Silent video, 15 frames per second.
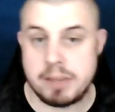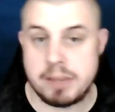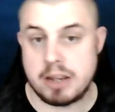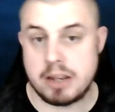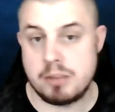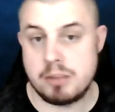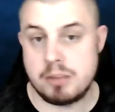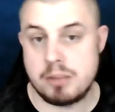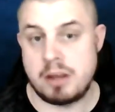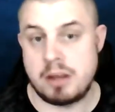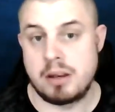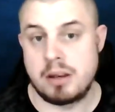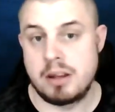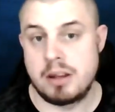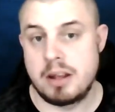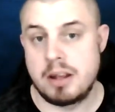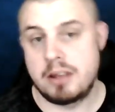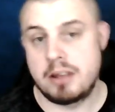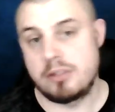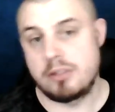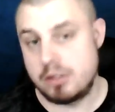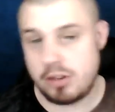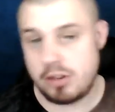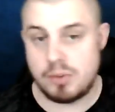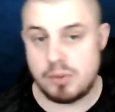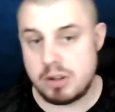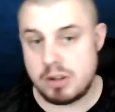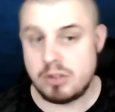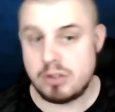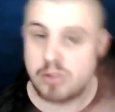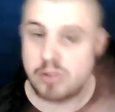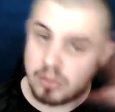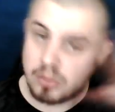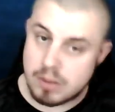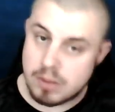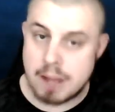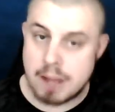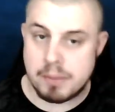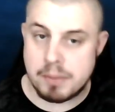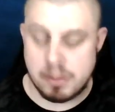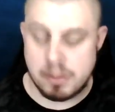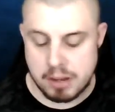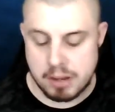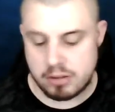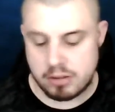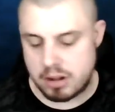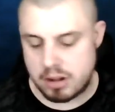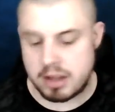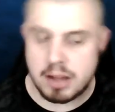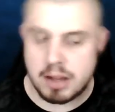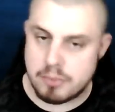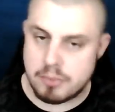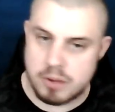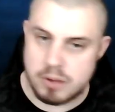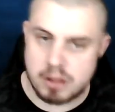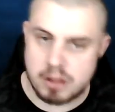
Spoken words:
bit come in. So this video is that bit, basically, and that bit